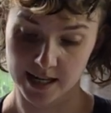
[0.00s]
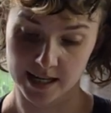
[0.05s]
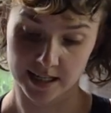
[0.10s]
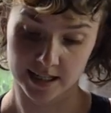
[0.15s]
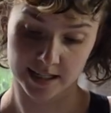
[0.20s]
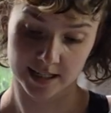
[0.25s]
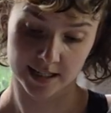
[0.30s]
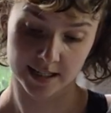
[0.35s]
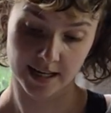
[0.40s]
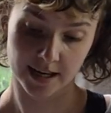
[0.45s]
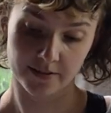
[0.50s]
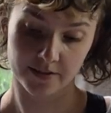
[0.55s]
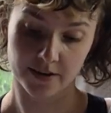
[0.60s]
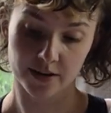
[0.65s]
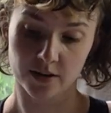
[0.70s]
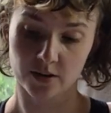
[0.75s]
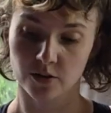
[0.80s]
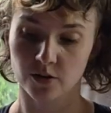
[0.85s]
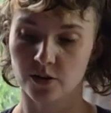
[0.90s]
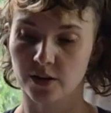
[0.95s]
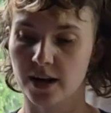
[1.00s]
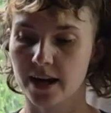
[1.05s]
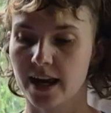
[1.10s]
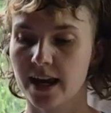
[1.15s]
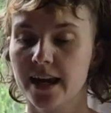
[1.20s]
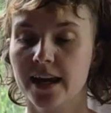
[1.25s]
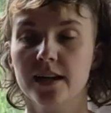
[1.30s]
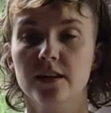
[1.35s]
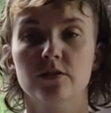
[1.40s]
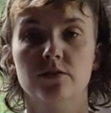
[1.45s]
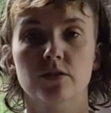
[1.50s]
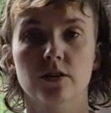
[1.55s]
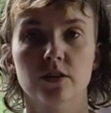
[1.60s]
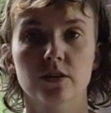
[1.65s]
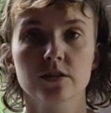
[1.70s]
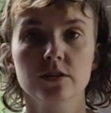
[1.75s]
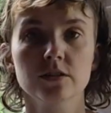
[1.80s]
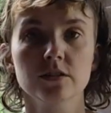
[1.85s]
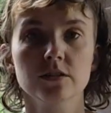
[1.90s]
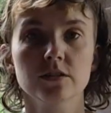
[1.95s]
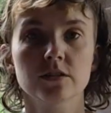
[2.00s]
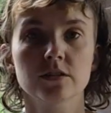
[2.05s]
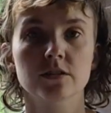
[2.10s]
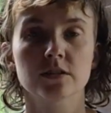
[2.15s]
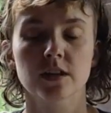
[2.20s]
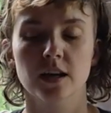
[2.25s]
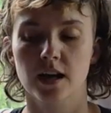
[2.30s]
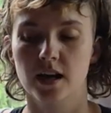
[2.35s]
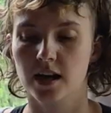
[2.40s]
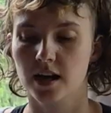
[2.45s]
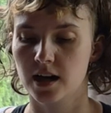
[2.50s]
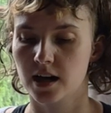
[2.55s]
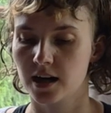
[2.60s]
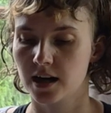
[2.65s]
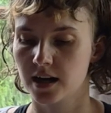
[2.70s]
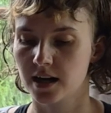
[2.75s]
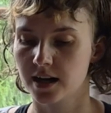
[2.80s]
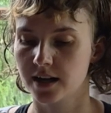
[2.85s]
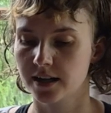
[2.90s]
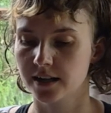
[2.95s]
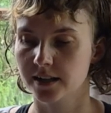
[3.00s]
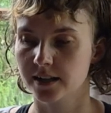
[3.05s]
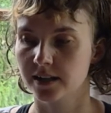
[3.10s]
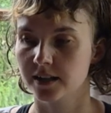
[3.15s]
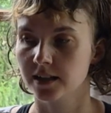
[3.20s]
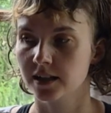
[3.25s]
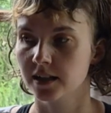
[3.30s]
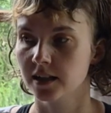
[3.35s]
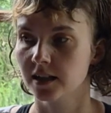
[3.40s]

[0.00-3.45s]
7 or 8 rows, I